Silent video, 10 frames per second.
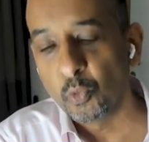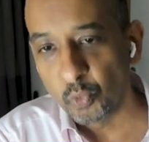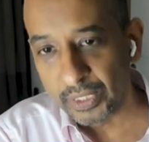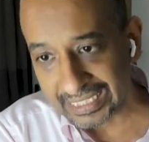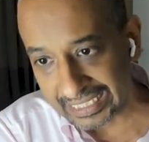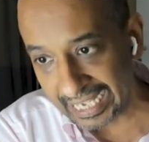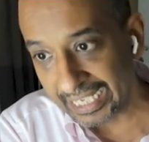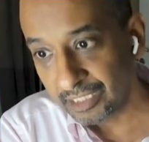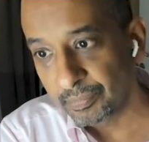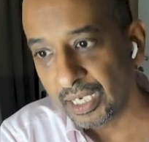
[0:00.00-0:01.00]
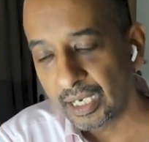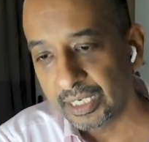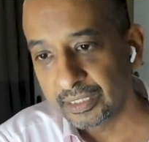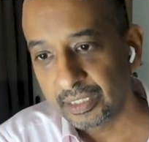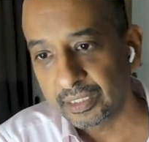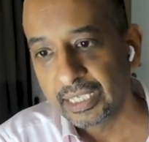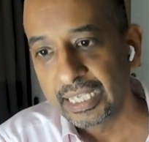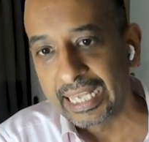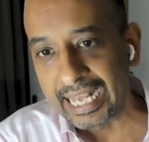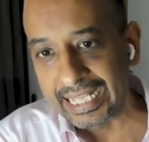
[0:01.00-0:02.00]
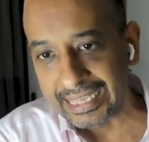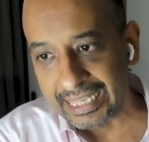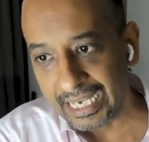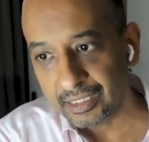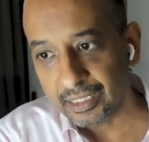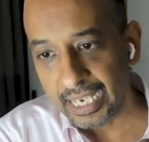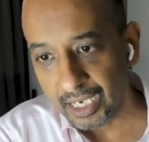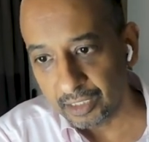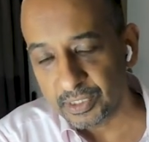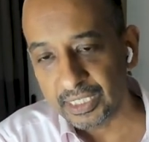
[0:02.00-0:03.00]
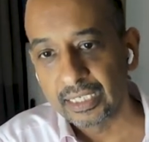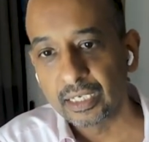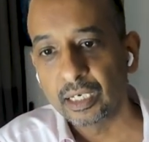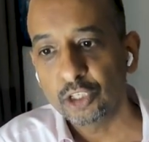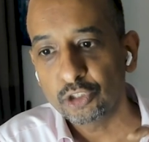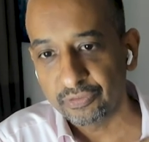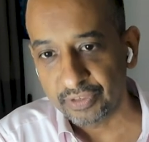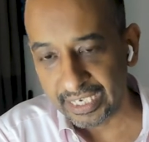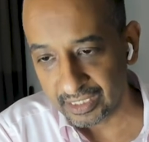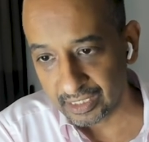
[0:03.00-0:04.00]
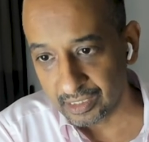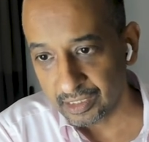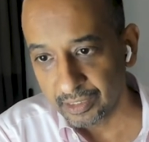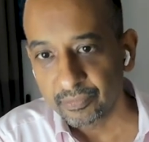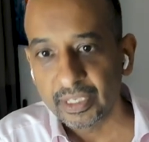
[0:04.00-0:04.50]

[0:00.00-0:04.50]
We stand behind it, and that helps in a lot of cases.